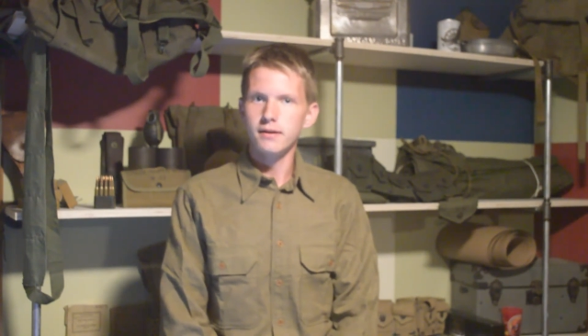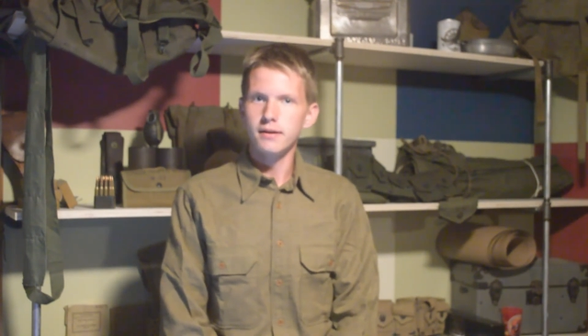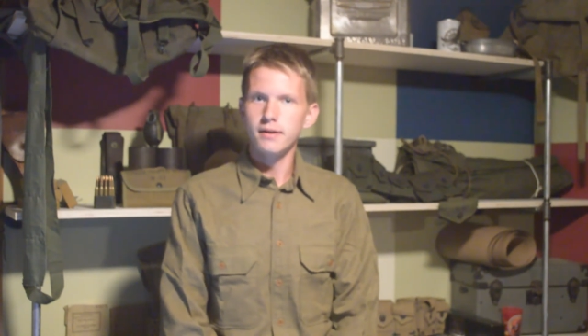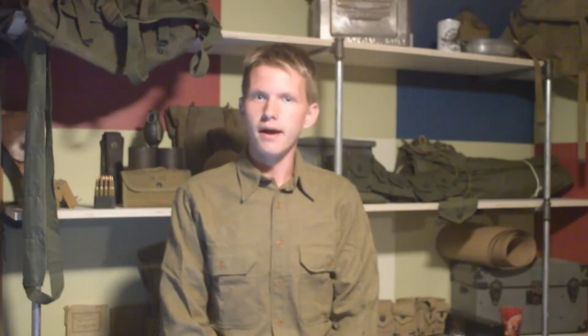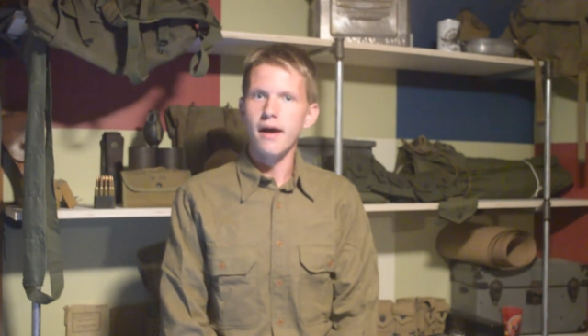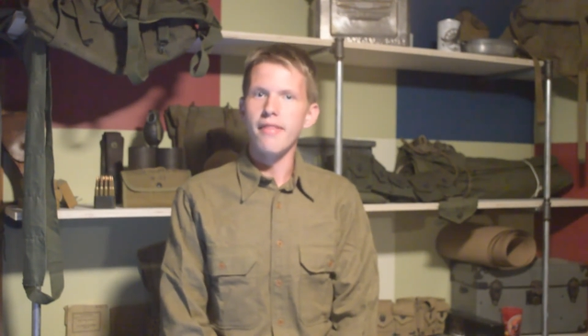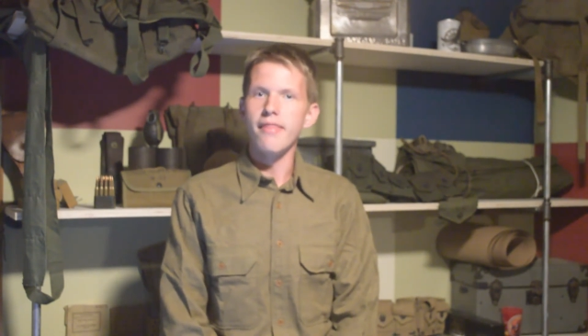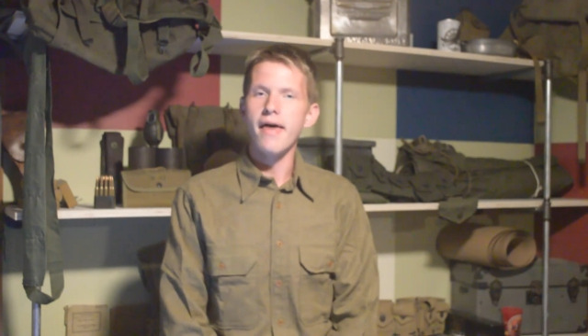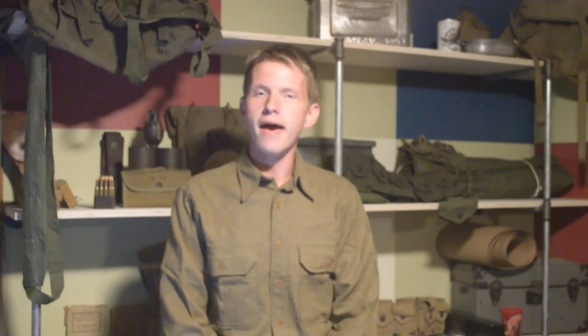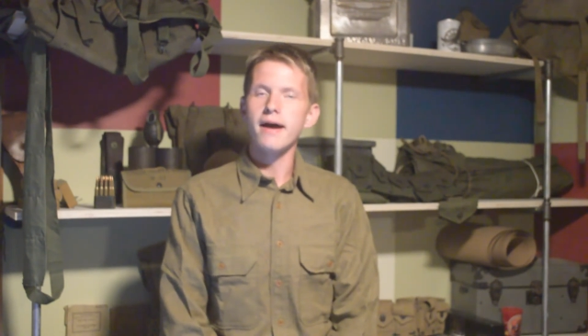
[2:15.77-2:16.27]

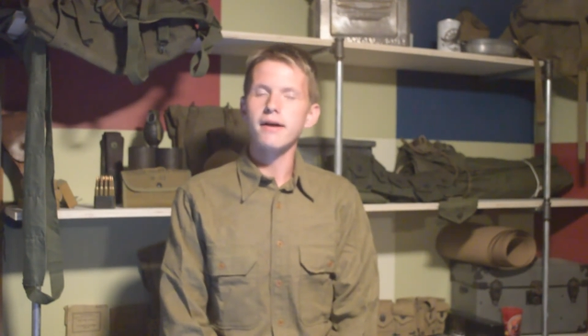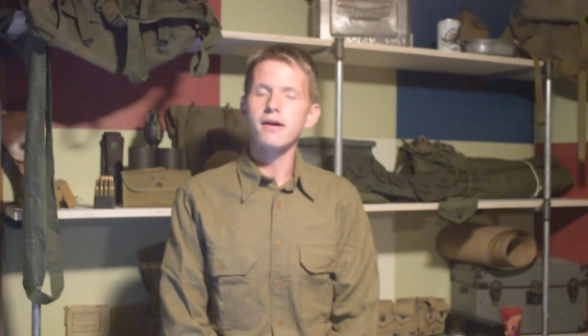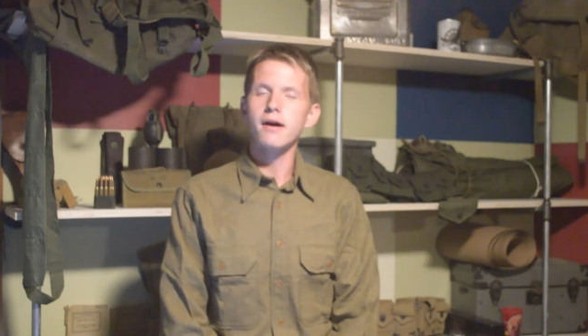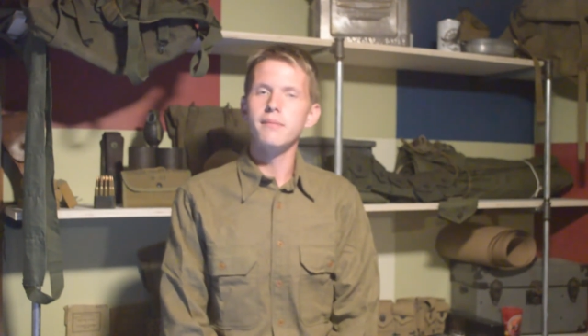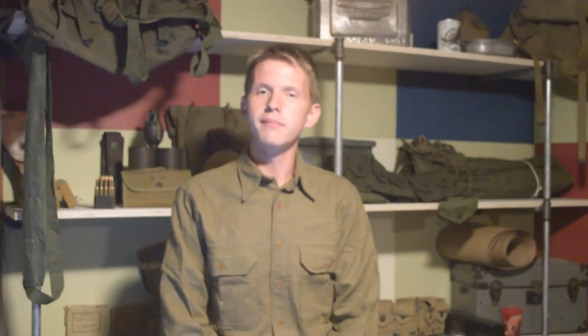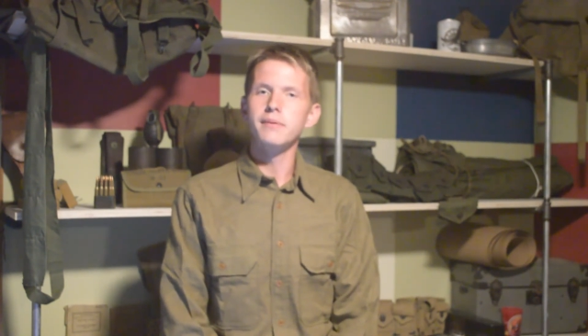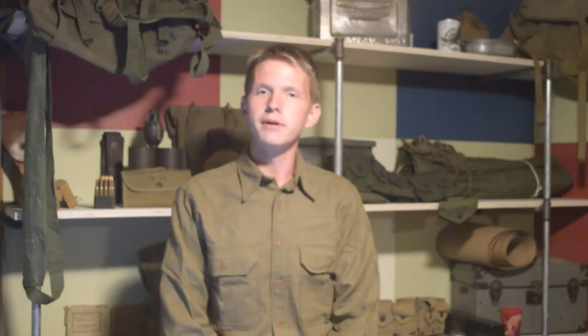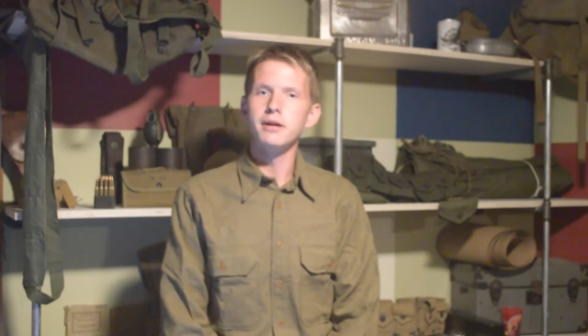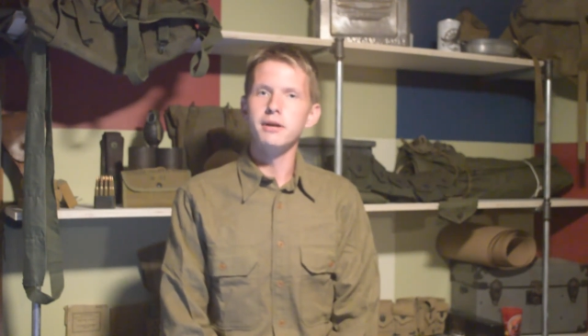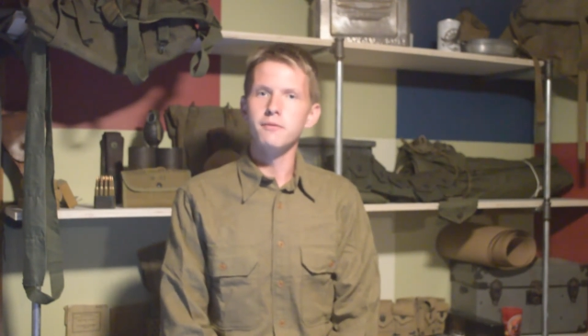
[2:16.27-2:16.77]
and that
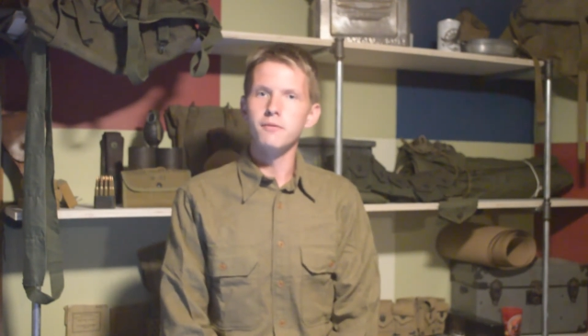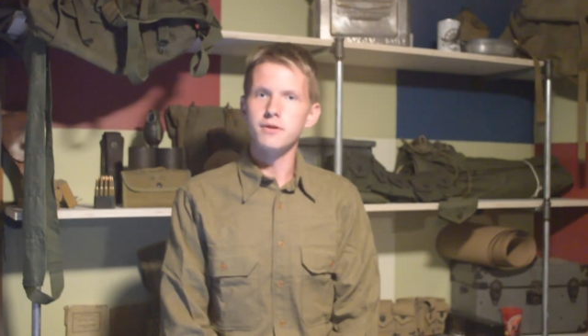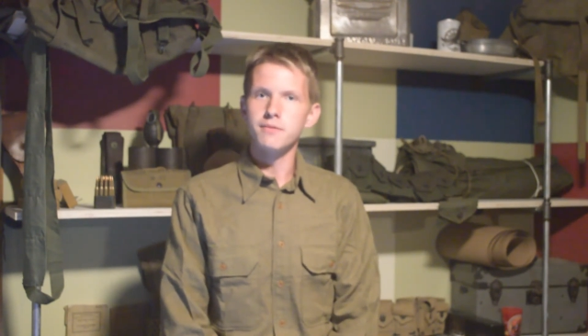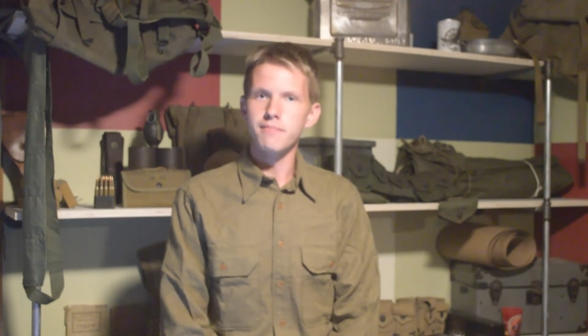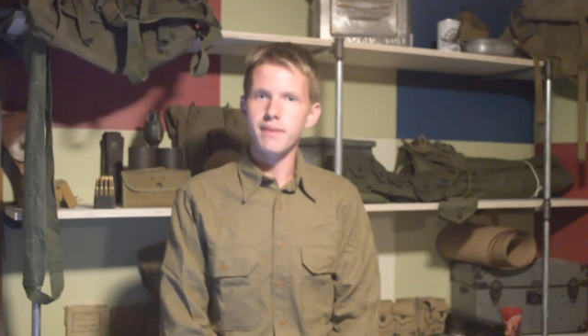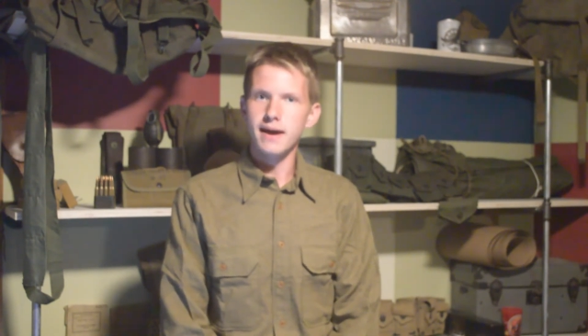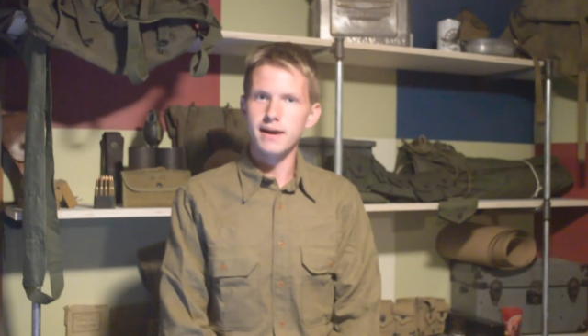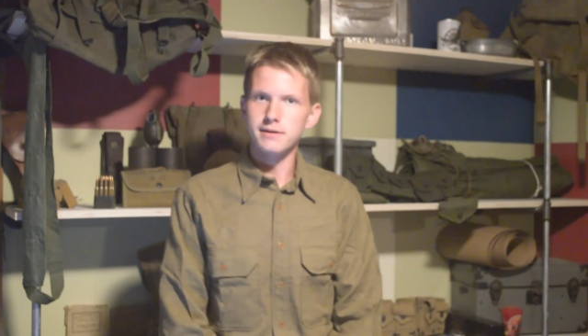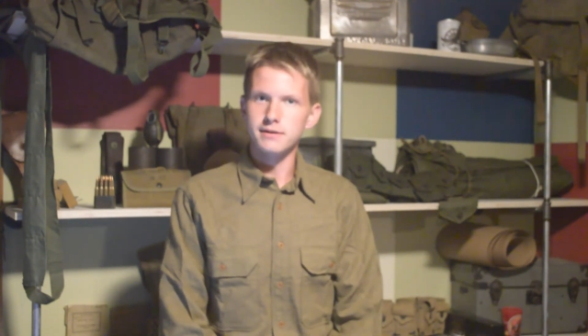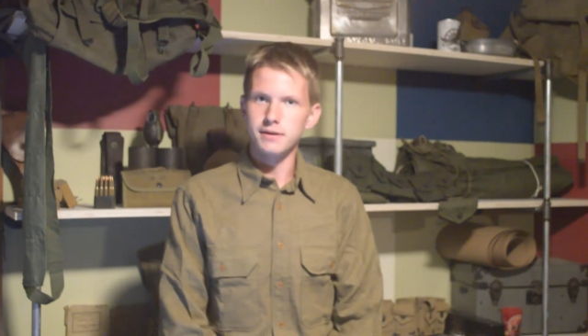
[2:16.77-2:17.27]
company was
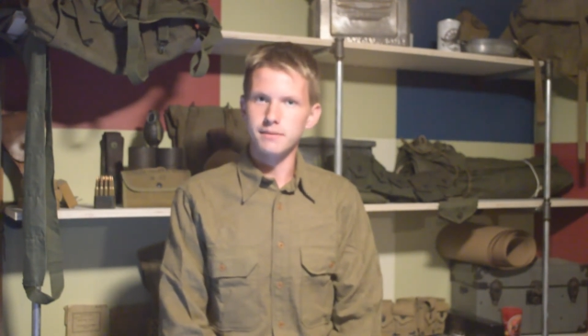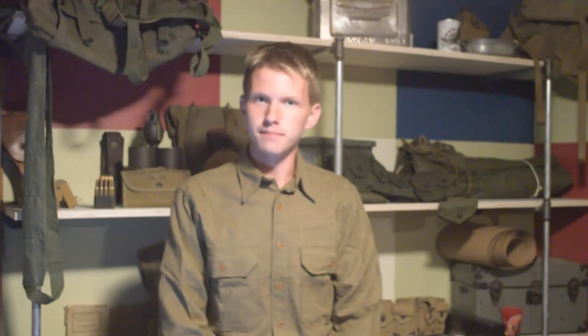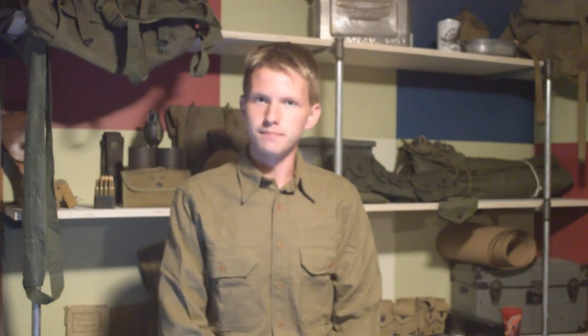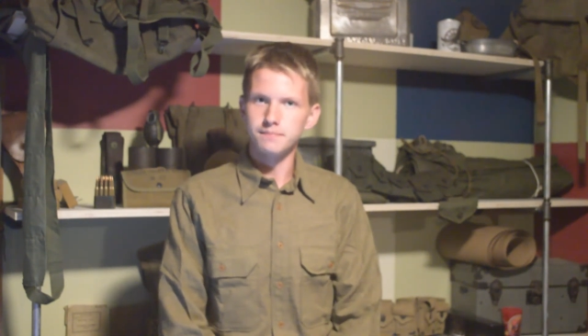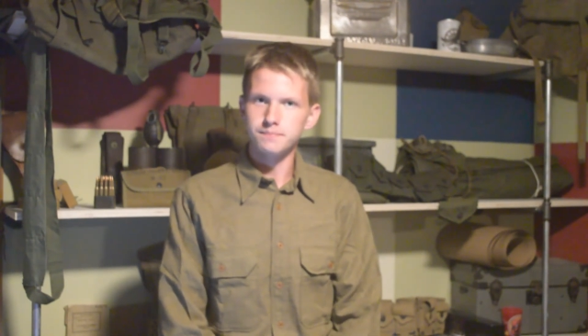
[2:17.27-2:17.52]
Bantam.